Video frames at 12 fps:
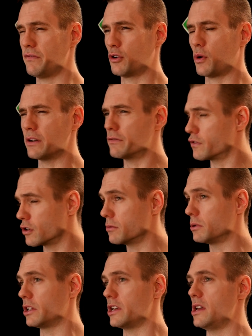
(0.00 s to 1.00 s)
quite
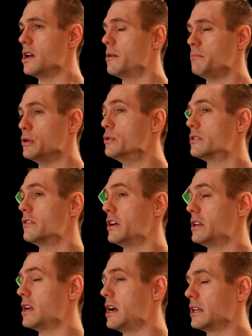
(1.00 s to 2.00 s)
verbally abusive,
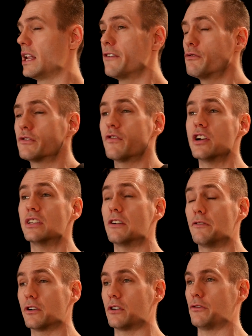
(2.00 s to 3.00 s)
and life was very
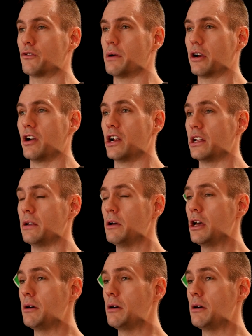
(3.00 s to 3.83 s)
difficult for my granny.